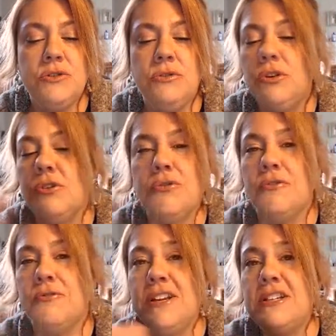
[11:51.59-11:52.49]
to look for
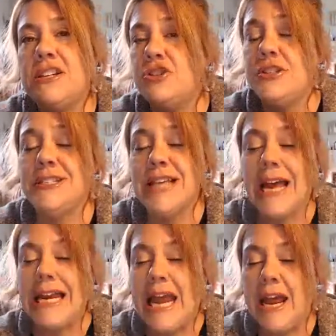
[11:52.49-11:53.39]
vintage and
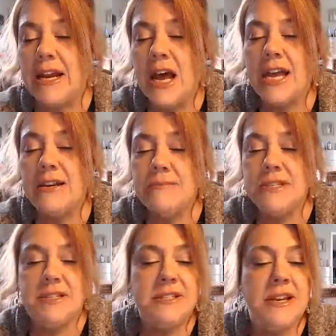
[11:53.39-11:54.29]
secondhand items
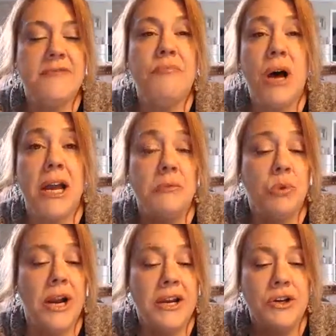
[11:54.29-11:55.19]
instead of buying
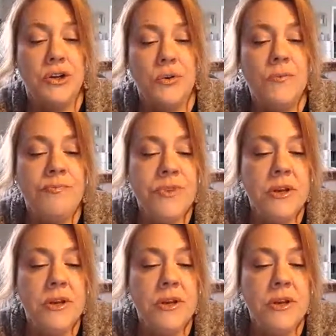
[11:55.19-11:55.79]
brand new.